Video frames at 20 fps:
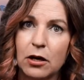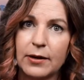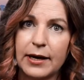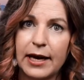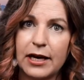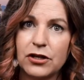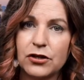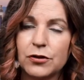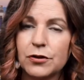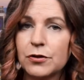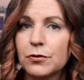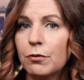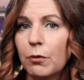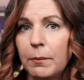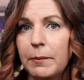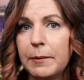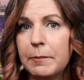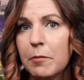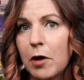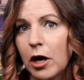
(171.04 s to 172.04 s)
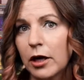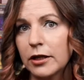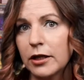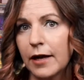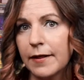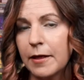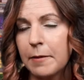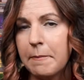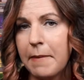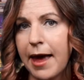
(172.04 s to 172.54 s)
locations will be marked
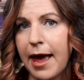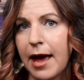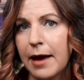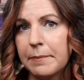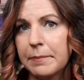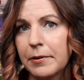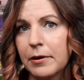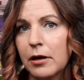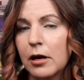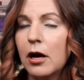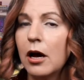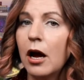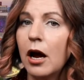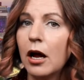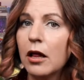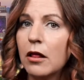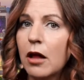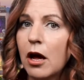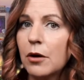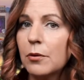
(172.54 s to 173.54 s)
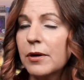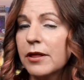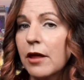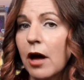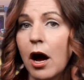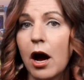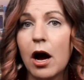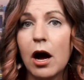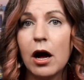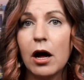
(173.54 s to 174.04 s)
on the map along
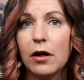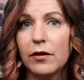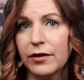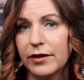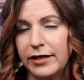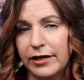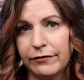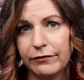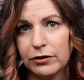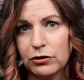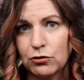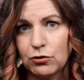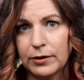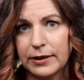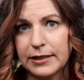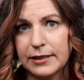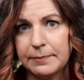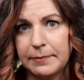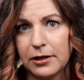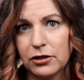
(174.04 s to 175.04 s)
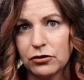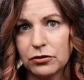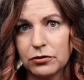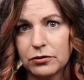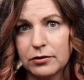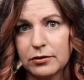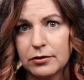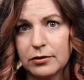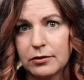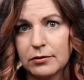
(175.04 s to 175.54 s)
with all the different drink
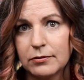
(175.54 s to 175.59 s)
specials.